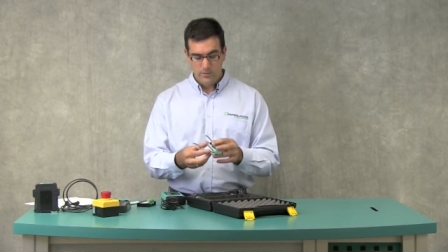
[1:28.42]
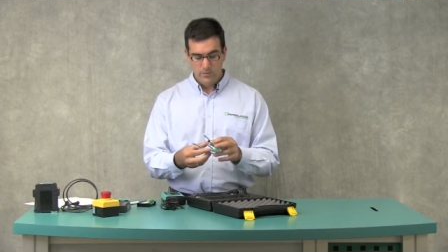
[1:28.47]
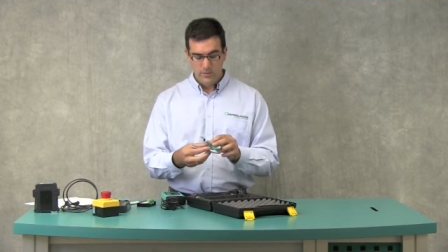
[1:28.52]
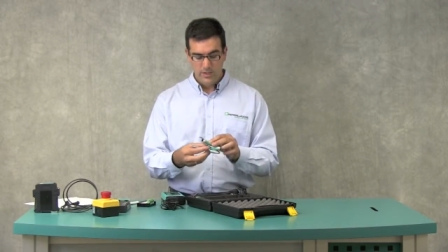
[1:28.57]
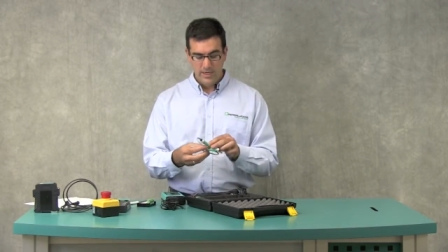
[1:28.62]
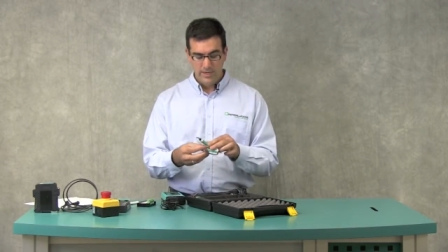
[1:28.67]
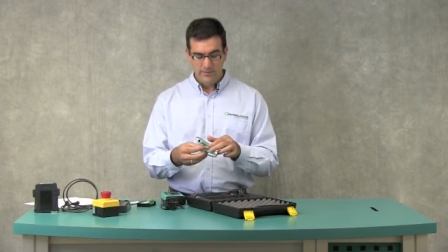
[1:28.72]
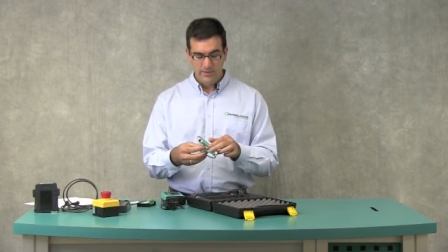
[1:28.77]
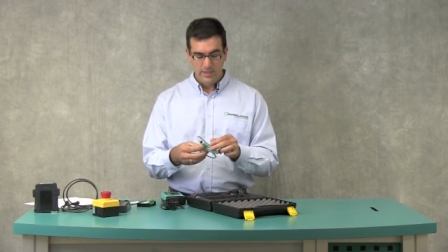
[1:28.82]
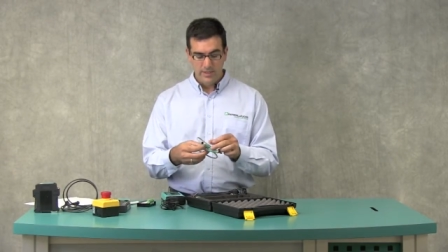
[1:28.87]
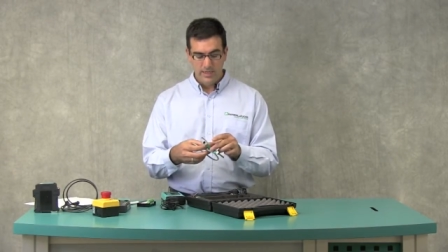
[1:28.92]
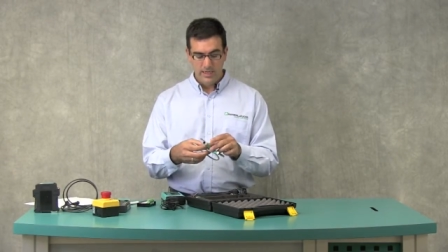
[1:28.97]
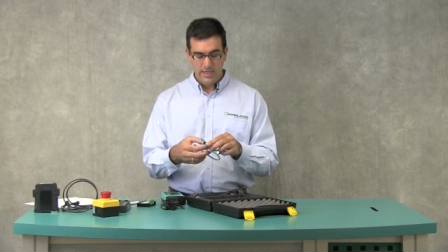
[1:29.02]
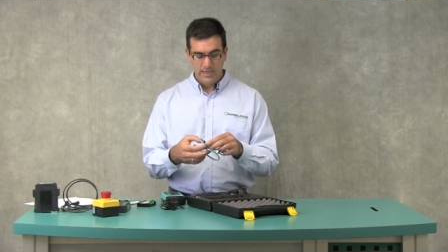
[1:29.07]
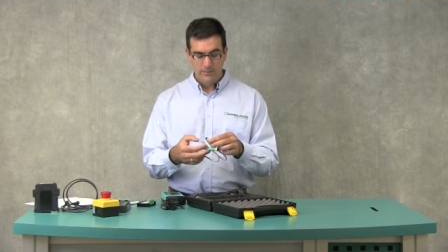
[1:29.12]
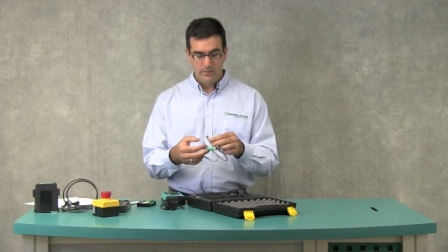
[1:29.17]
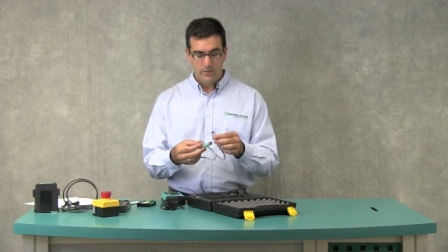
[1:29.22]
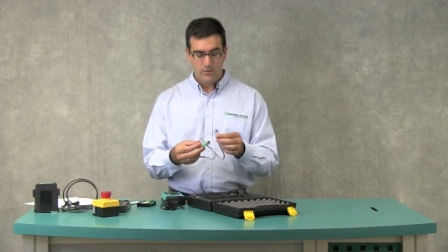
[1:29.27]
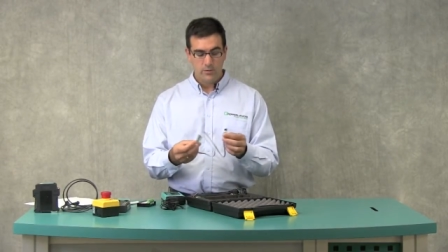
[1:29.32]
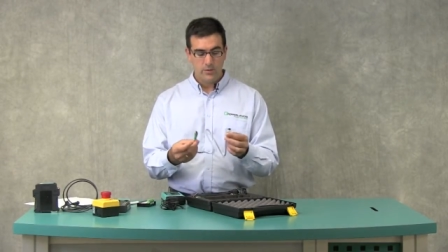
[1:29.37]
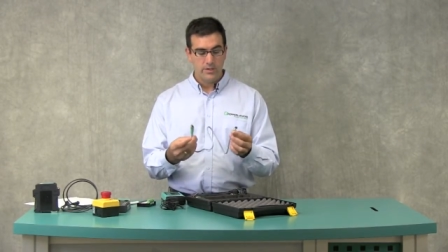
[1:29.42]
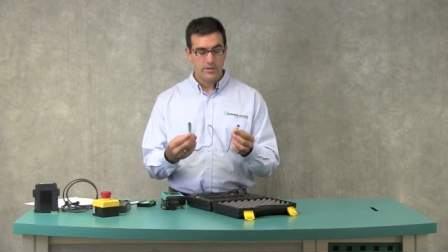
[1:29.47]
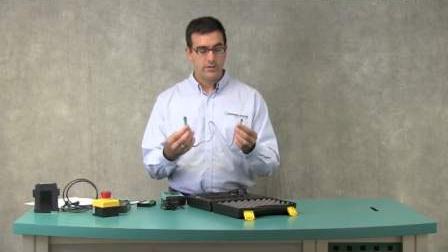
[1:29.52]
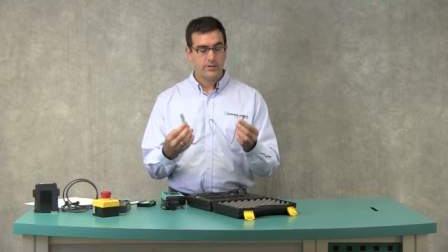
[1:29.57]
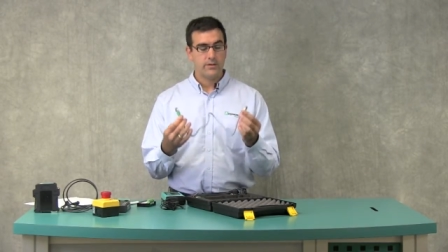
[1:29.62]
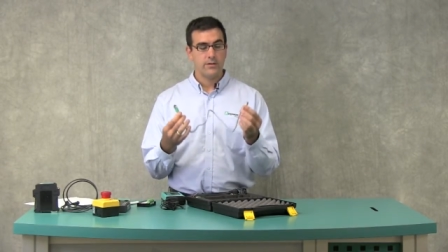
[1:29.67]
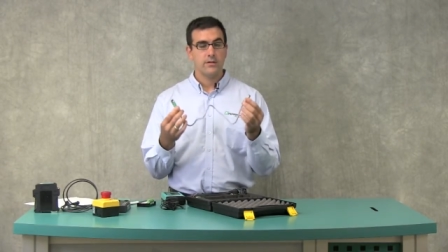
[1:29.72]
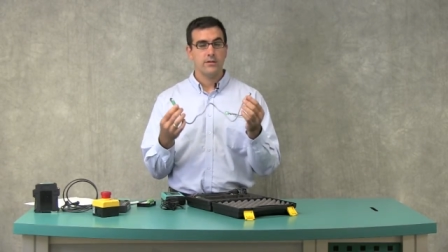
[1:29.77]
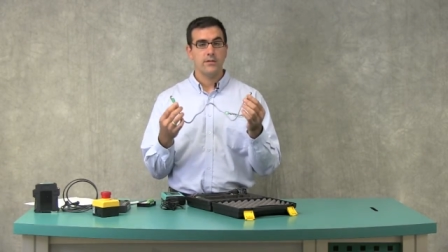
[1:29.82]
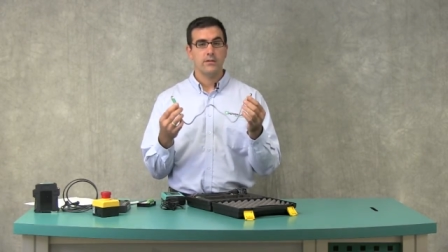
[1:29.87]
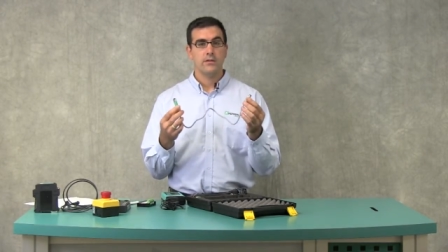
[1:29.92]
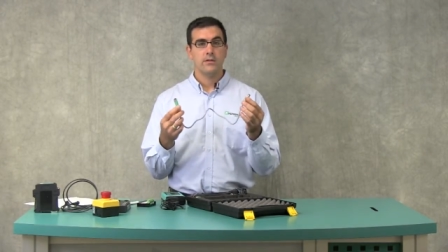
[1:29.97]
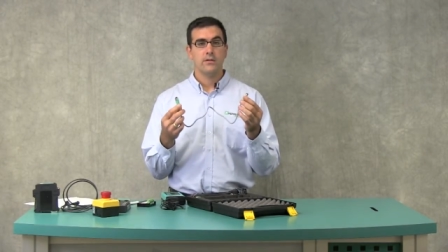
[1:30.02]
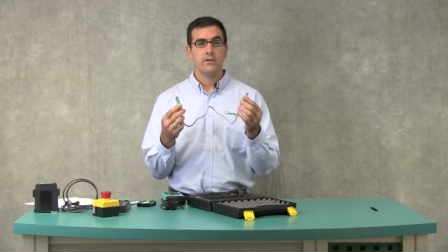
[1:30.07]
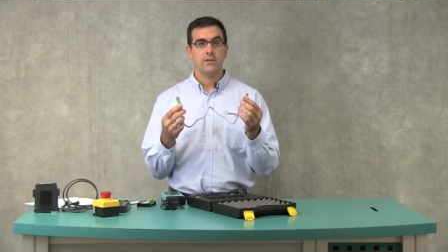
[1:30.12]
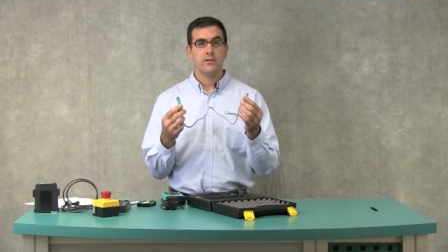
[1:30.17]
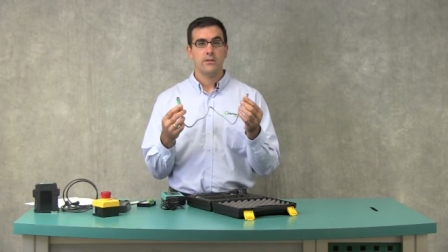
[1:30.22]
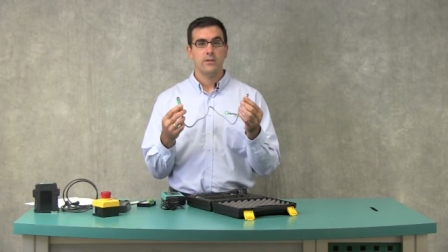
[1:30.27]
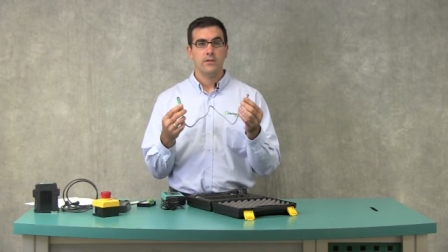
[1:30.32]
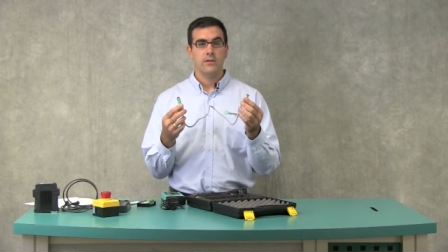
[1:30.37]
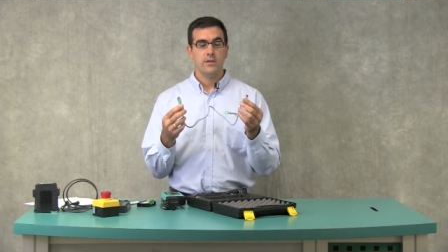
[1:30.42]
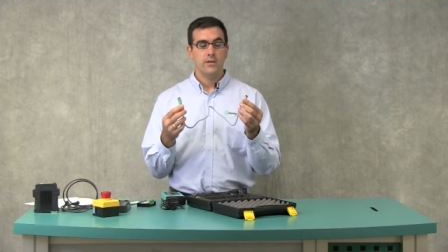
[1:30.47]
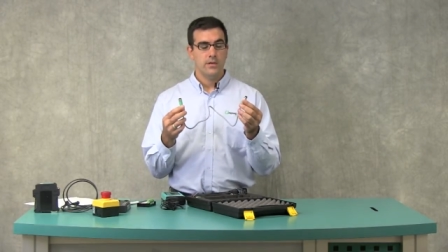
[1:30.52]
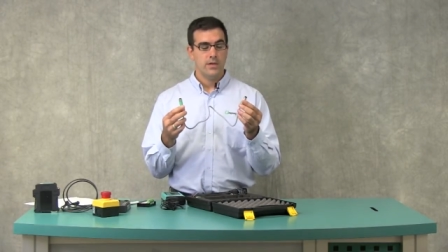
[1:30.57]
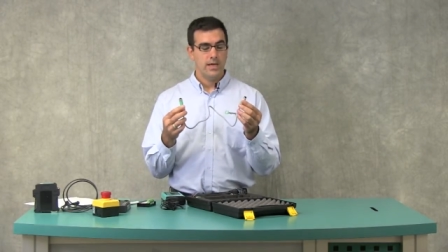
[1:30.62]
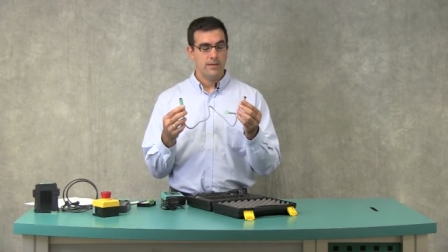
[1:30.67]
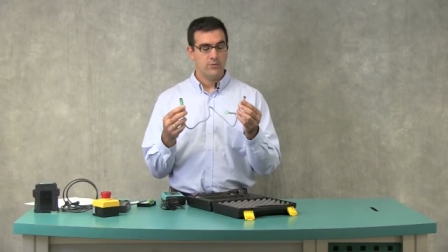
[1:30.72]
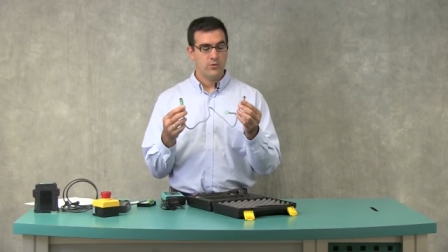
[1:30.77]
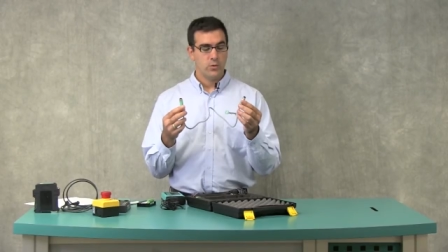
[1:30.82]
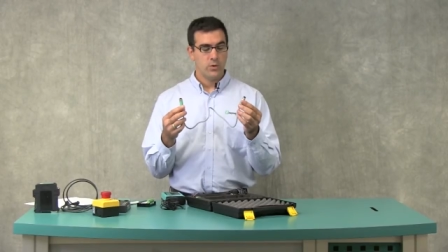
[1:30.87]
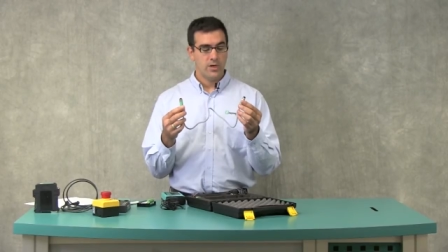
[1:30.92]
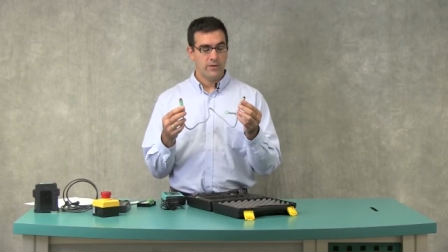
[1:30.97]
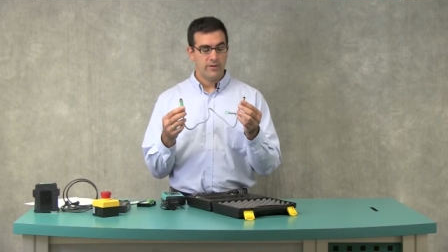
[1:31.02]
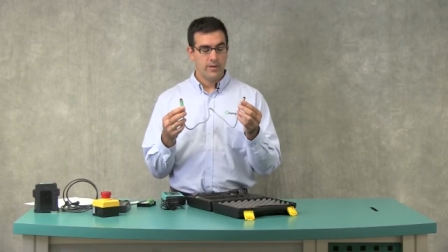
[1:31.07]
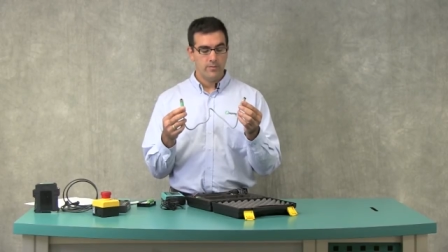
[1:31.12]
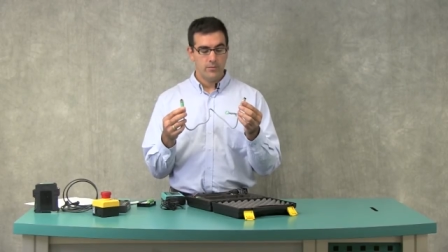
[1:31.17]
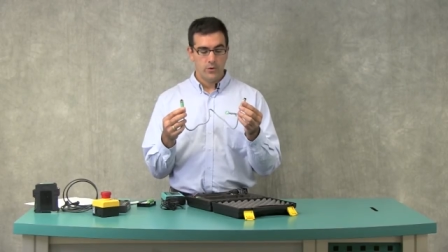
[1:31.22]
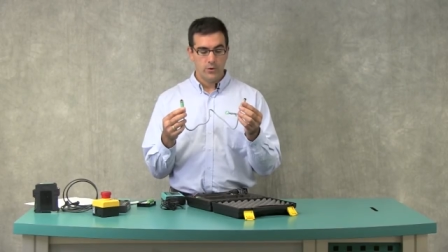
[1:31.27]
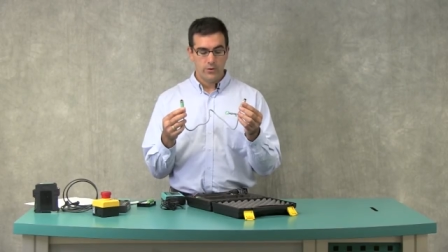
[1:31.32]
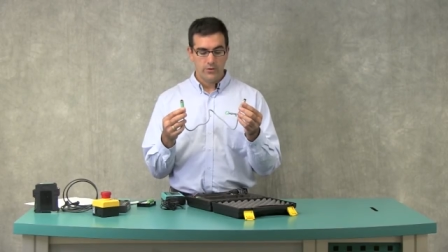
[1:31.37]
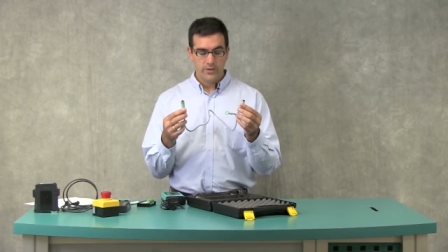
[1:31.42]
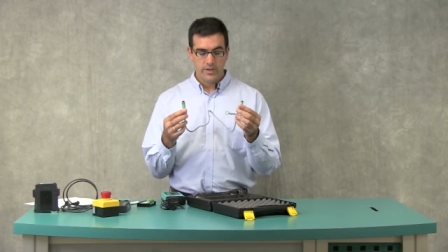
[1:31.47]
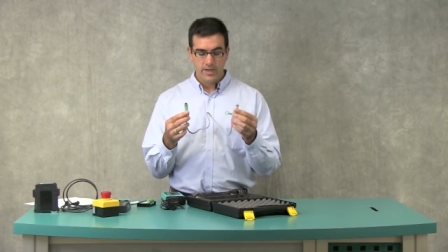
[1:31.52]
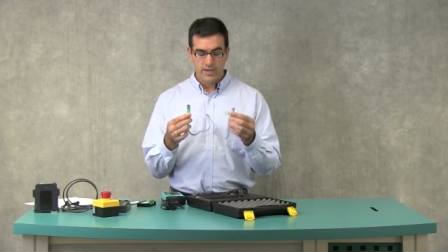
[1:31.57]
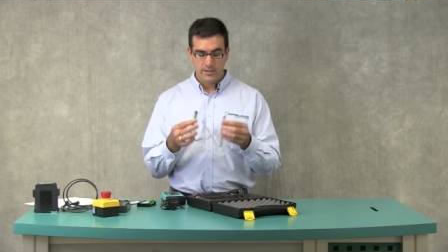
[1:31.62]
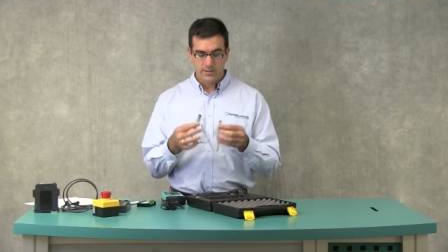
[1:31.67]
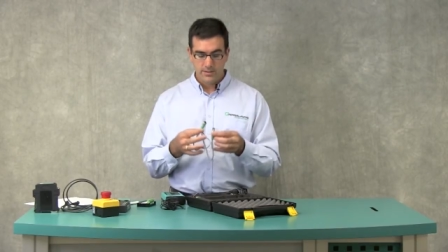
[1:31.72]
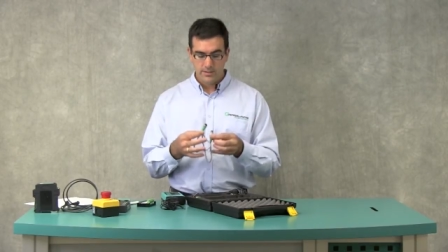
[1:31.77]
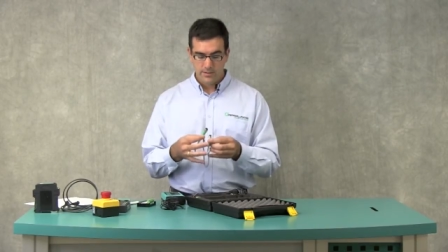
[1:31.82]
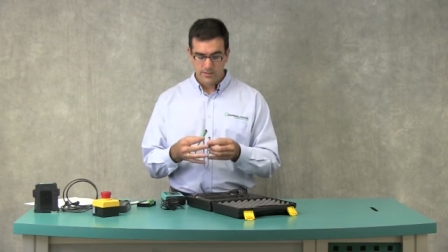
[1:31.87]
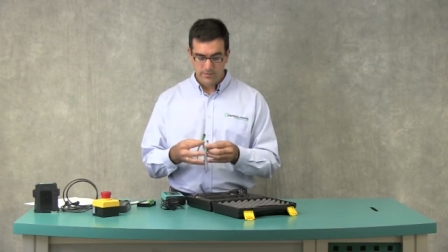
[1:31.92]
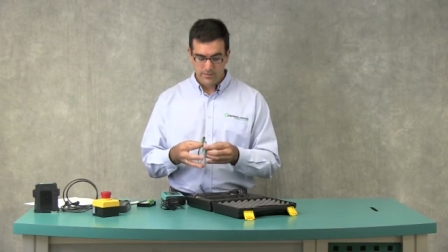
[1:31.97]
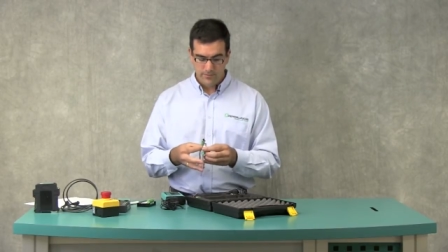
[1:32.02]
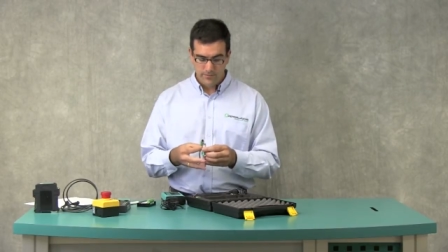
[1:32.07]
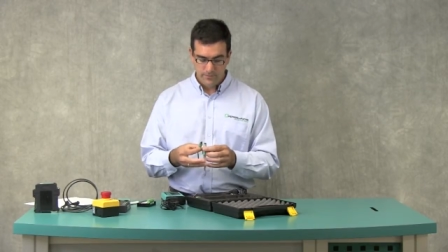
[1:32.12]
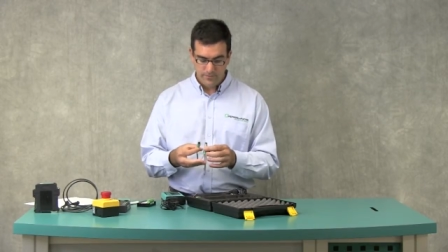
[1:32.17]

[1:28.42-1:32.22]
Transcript: We have the cable with M12 on both ends.